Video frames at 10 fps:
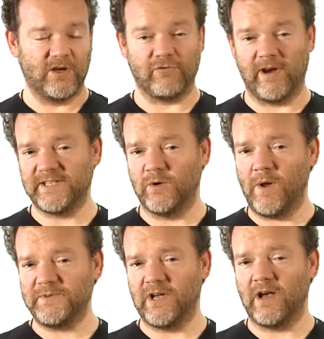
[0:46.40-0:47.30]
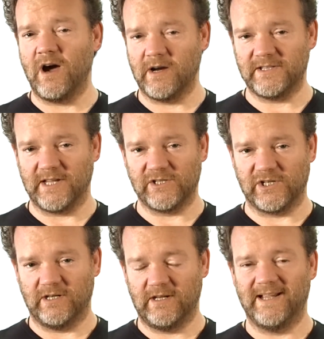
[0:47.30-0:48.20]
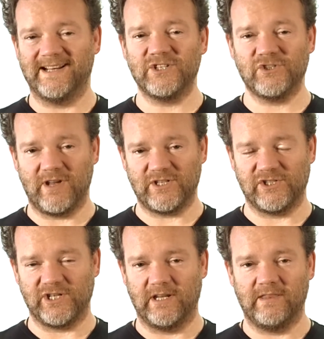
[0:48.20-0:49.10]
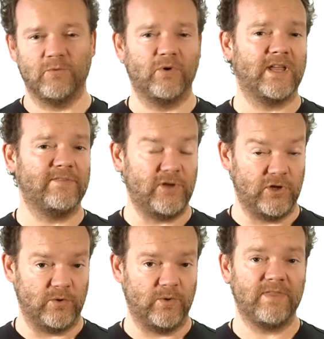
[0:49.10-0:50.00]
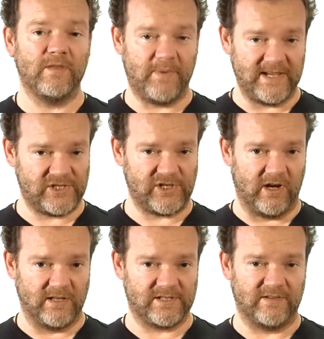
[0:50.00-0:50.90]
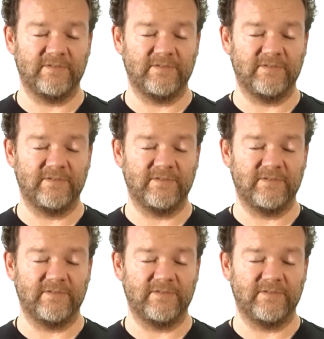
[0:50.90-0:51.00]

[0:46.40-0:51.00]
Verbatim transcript: creating website architecture and a strategy that will give you the best chance